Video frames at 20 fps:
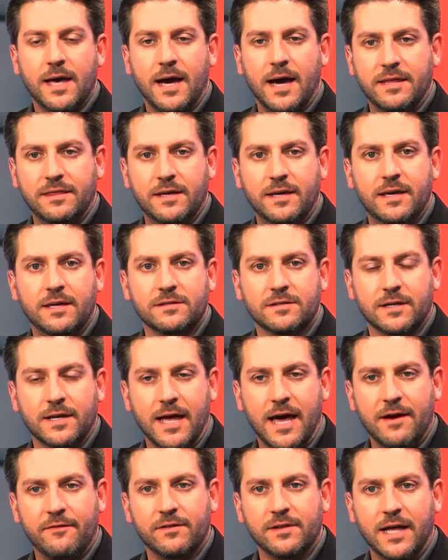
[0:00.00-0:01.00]
I think he's going
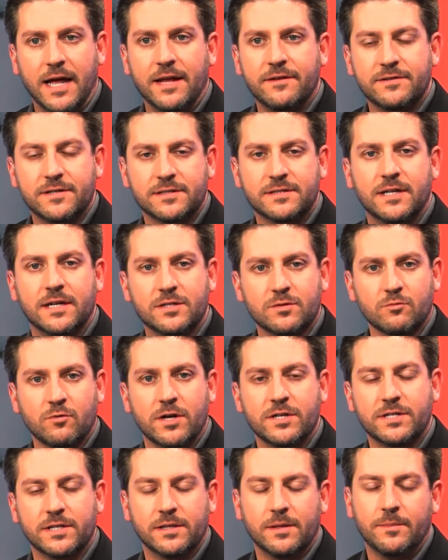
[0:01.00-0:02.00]
to have a lot of success
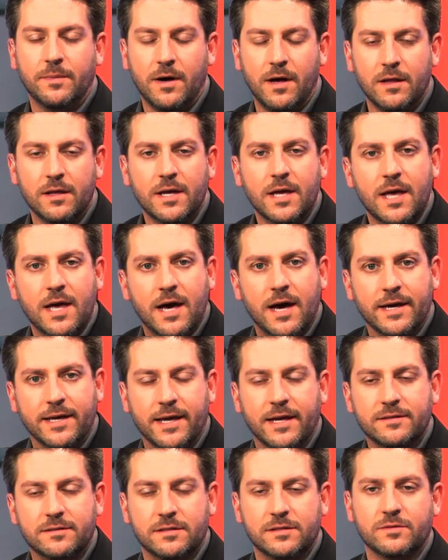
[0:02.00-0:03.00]
rushing the ball
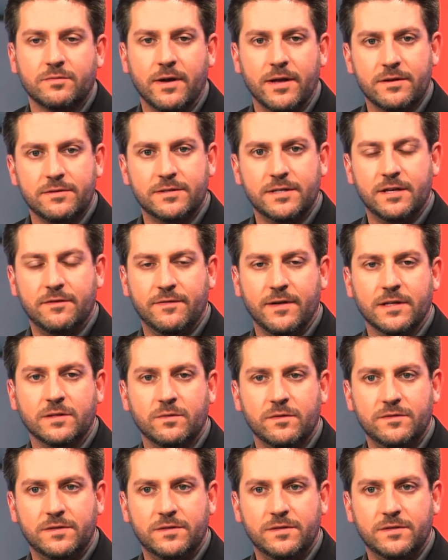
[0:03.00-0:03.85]
against this Raiders defense.